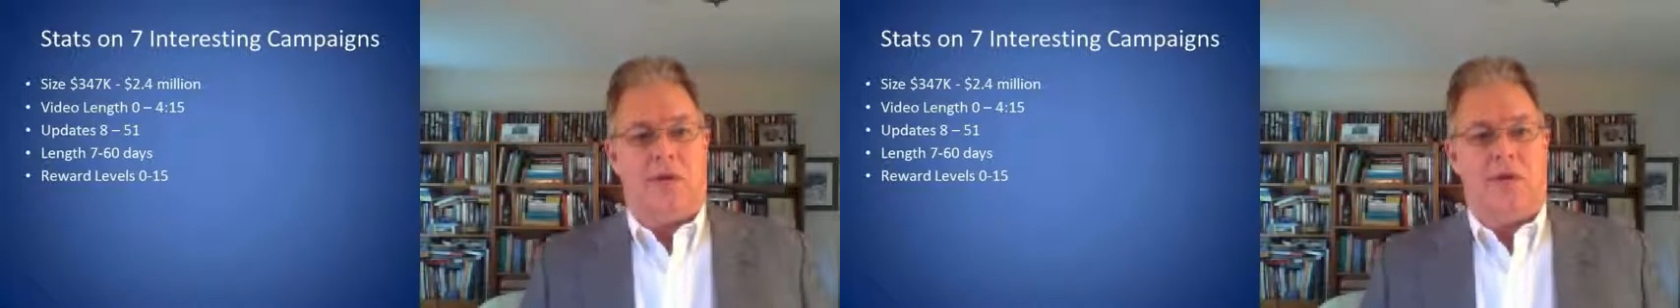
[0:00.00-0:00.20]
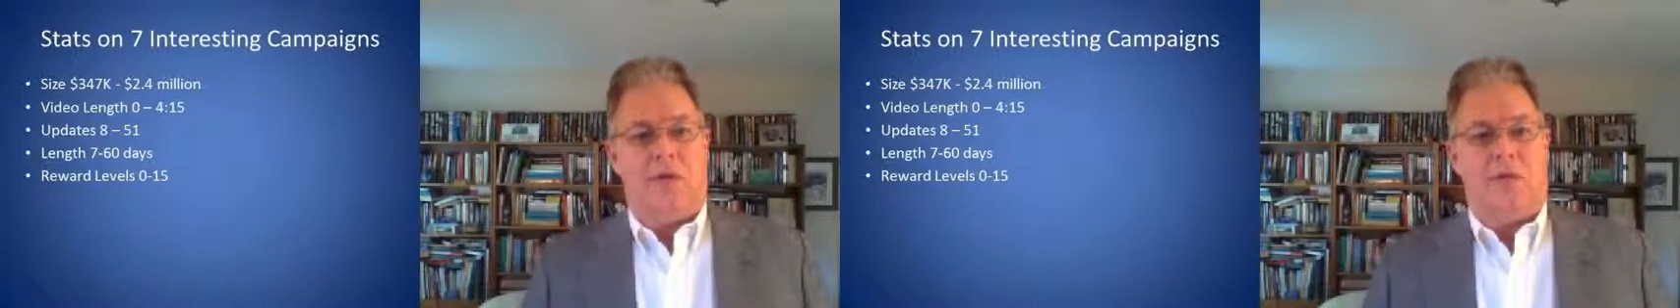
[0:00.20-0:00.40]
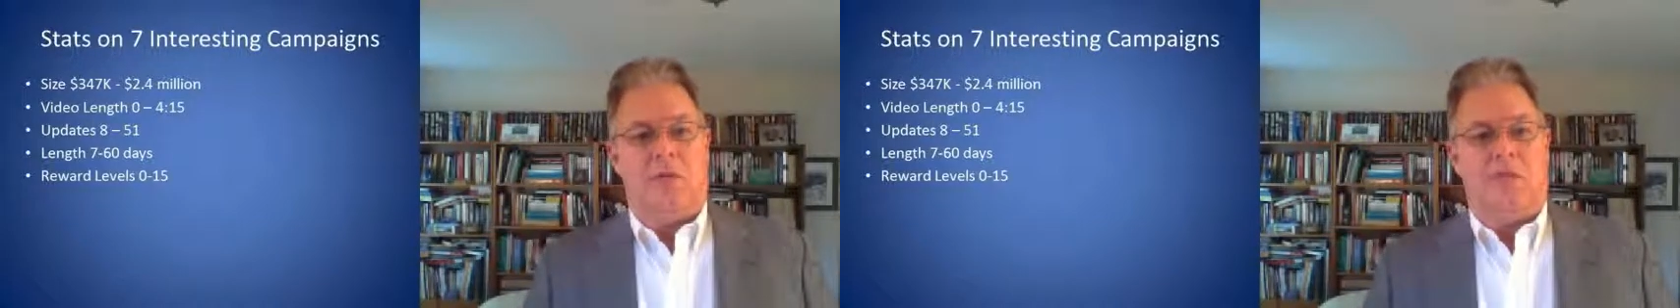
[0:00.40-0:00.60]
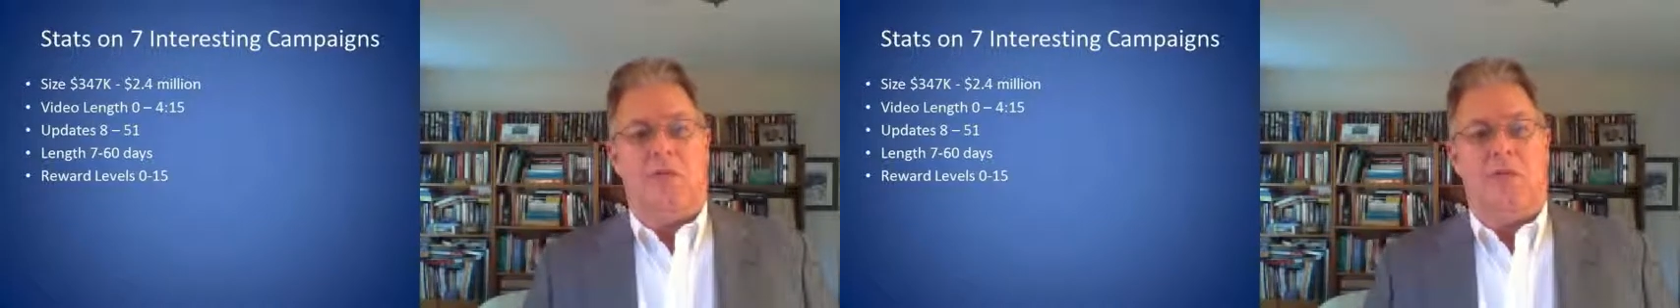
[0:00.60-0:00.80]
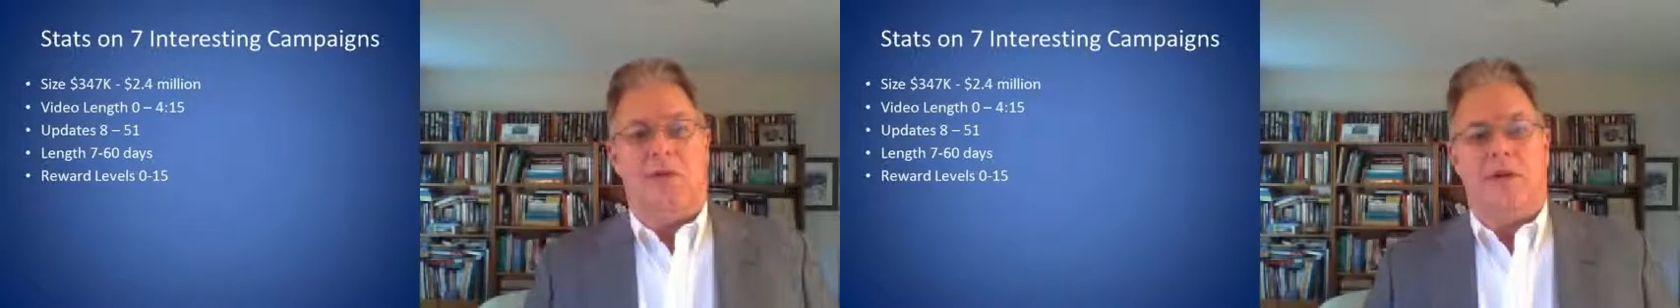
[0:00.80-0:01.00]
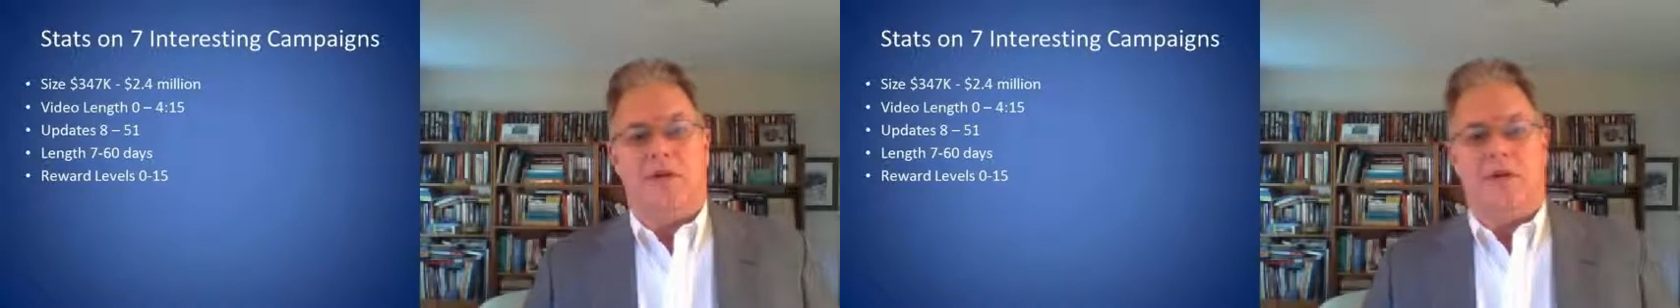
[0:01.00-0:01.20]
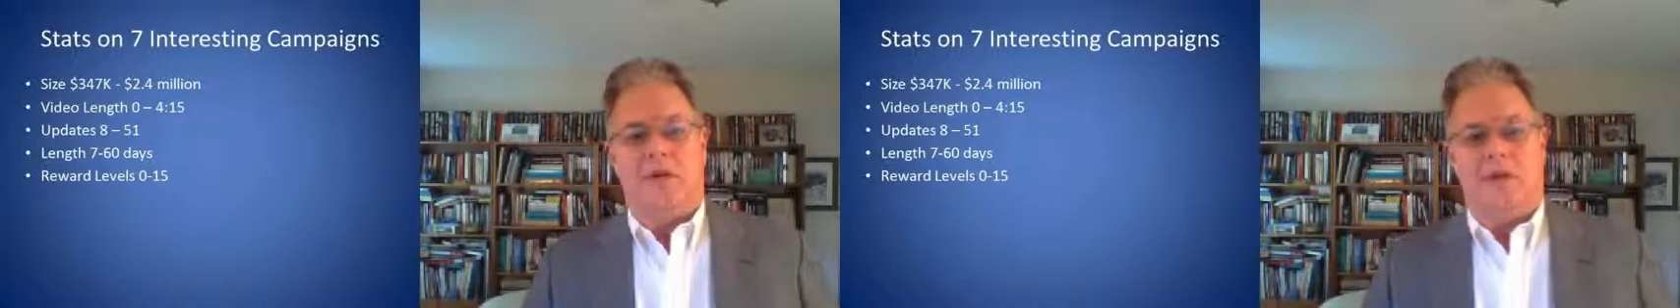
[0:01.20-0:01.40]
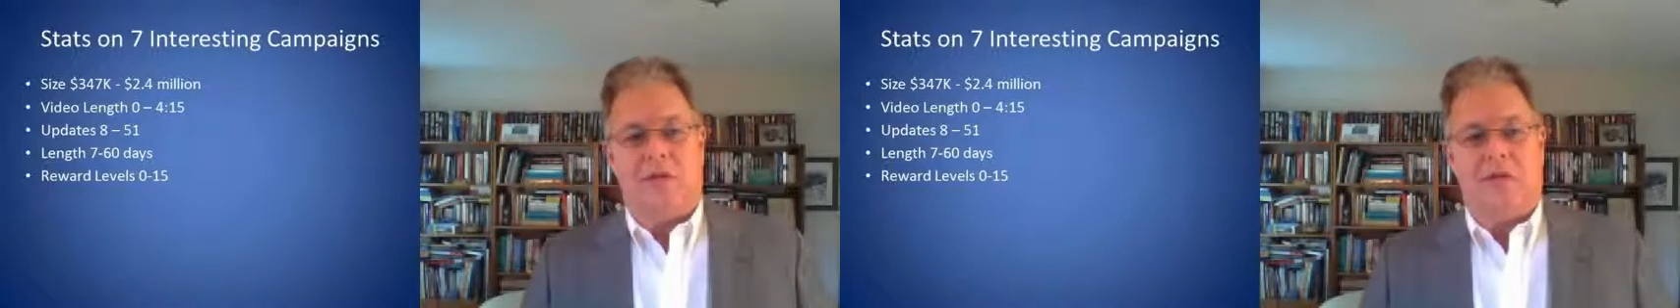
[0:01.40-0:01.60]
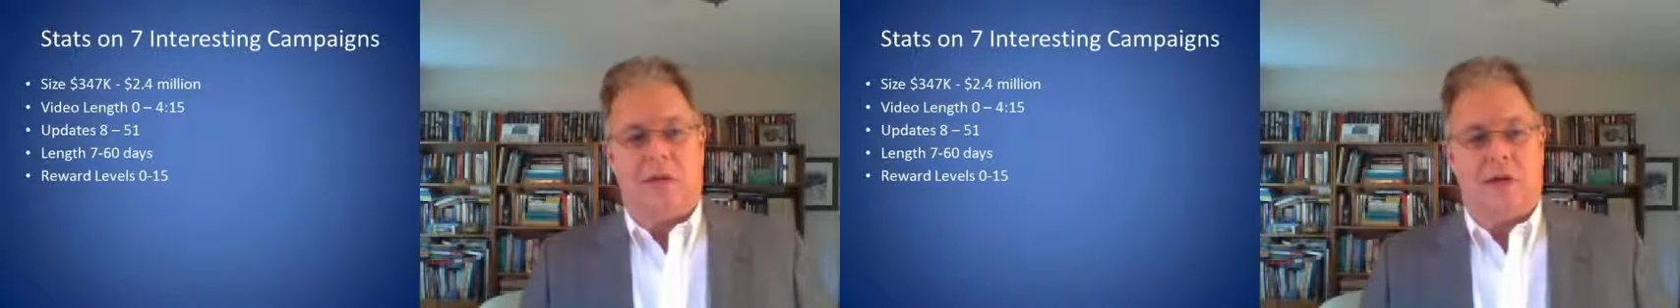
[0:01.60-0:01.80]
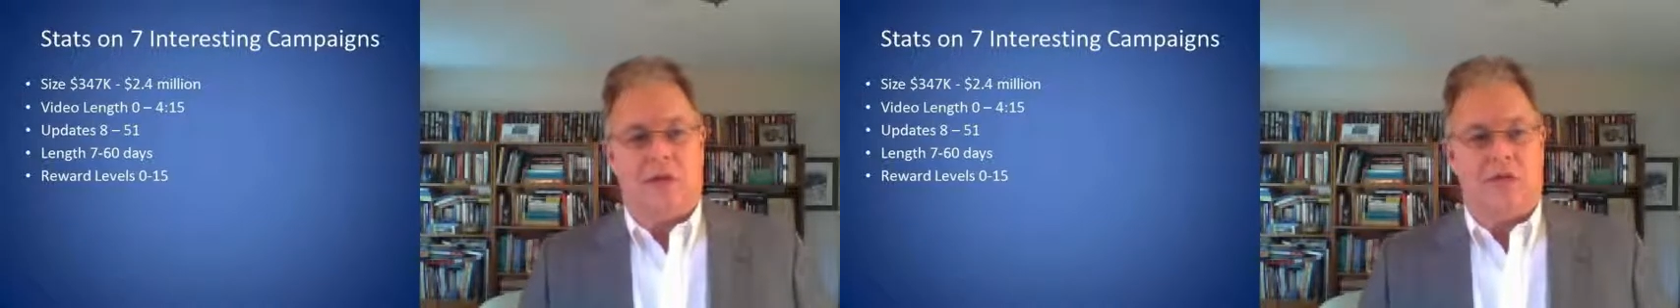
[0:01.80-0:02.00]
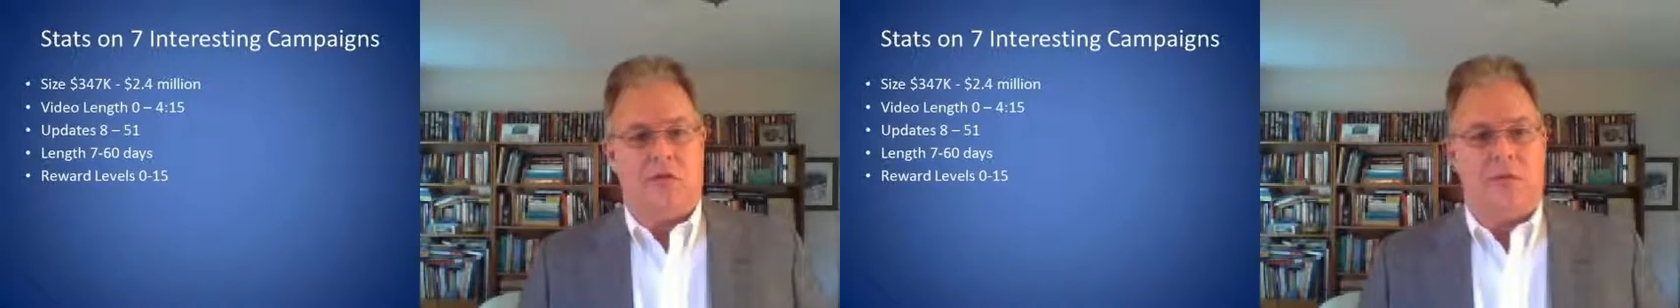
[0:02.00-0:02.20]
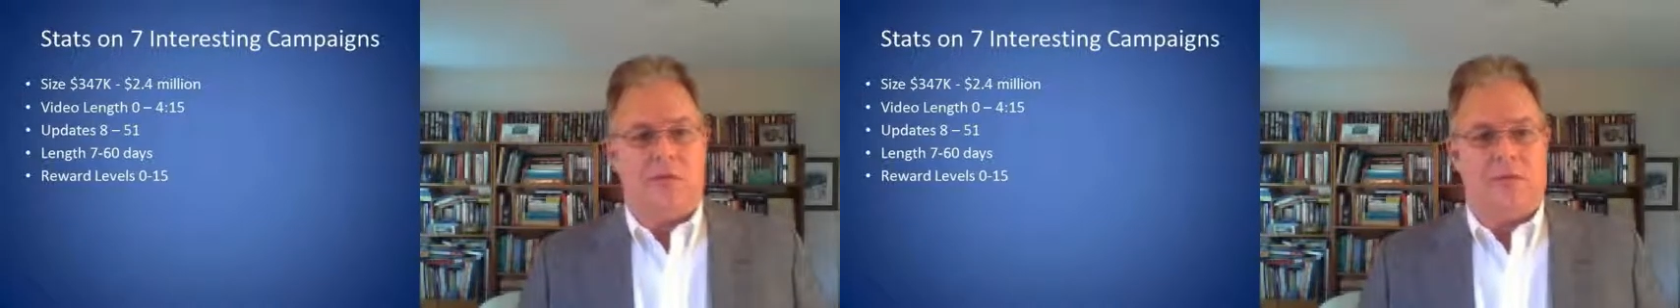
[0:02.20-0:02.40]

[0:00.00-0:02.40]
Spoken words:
video was 4 minutes 15 seconds.